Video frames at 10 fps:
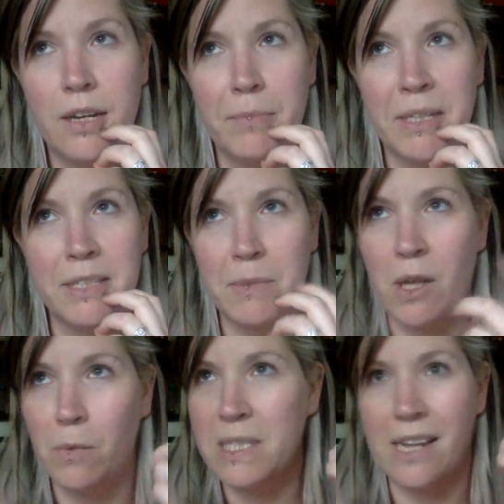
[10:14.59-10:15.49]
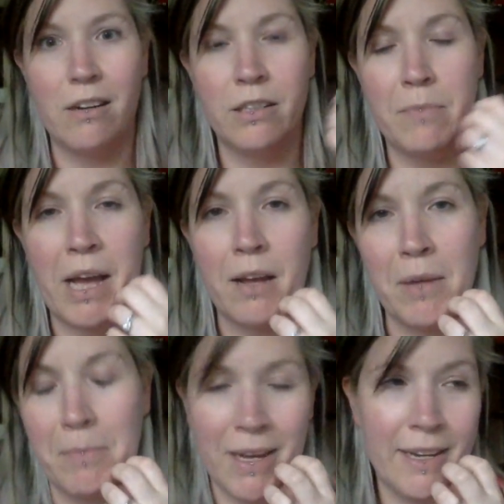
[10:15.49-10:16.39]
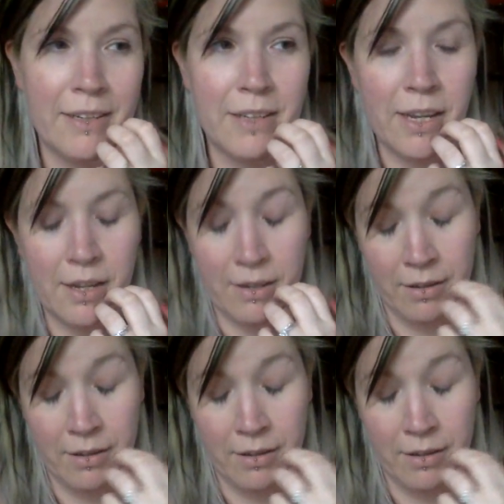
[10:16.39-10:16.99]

because it was always there in the back of my mind, like,